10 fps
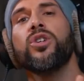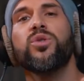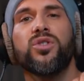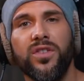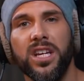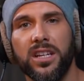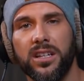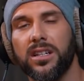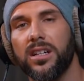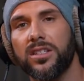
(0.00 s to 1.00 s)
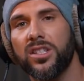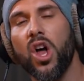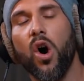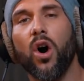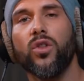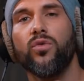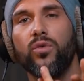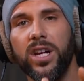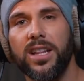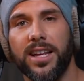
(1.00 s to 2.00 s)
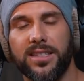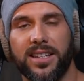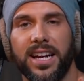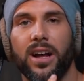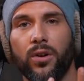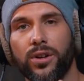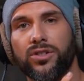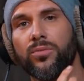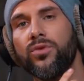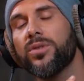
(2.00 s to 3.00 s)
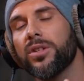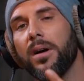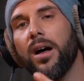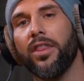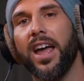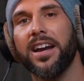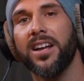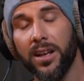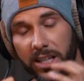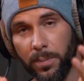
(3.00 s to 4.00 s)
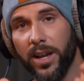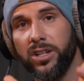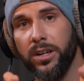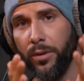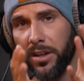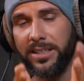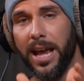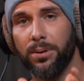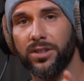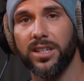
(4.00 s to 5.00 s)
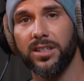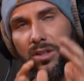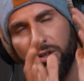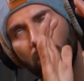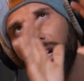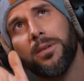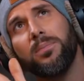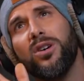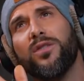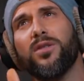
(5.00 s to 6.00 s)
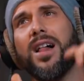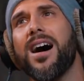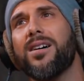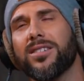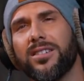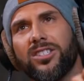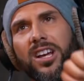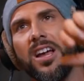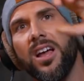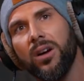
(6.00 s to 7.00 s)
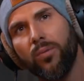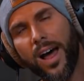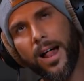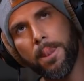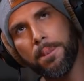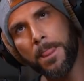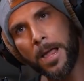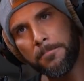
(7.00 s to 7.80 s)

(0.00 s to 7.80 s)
used vehicles, on real estate. I heard some rumors about that, especially with a deposit. You look at a beautiful house and you say, well,